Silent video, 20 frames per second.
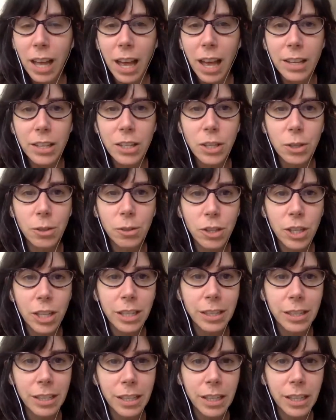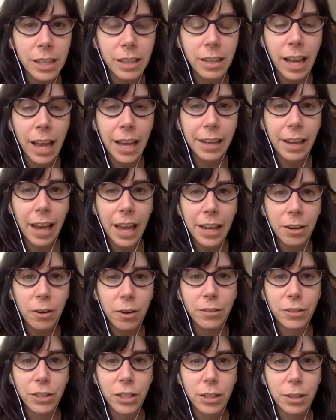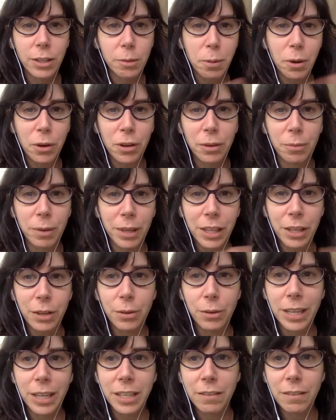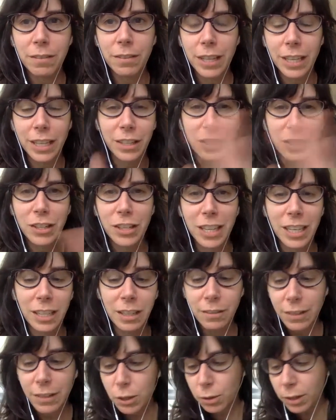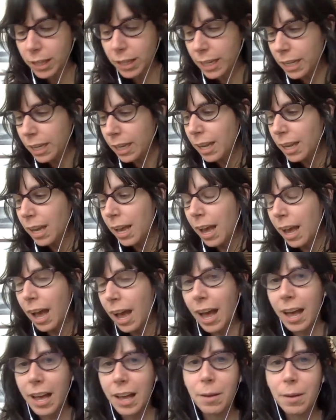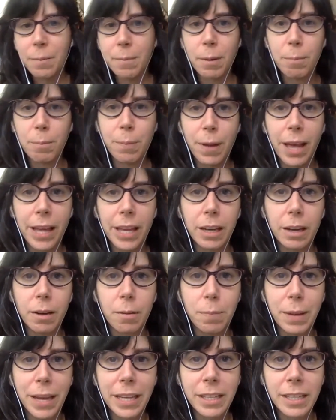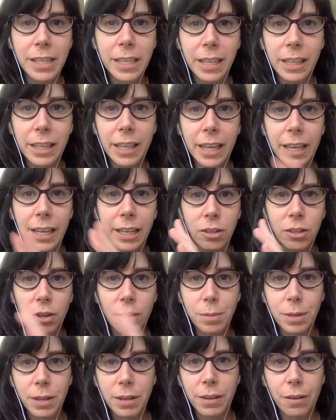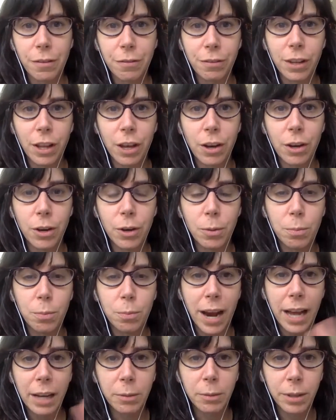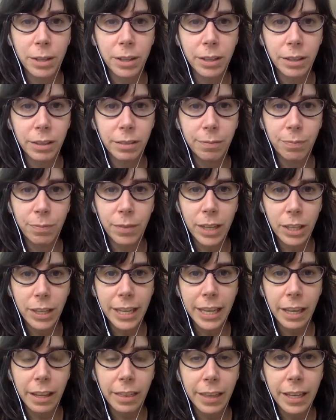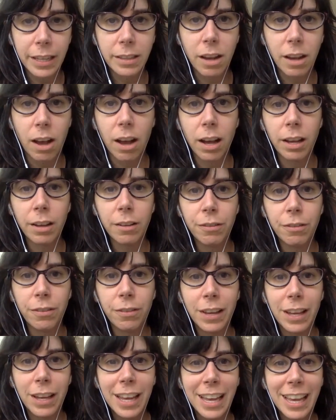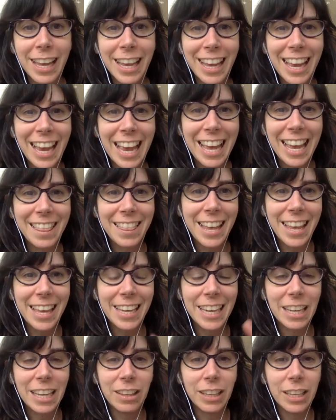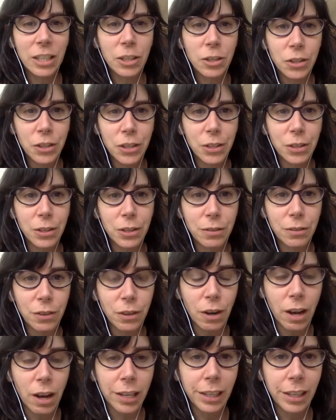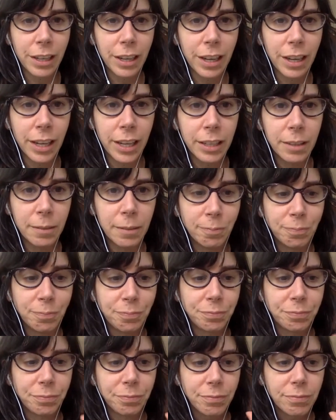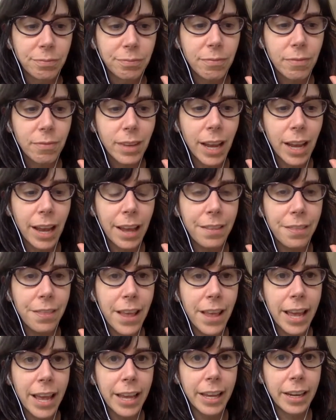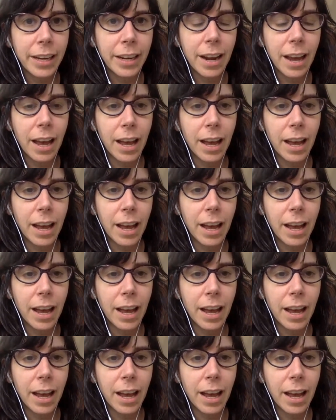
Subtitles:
So just I know I've spoken with you each individually, but basically in terms of the flow, Brad will kick things off and then he'll introduce Veronica and then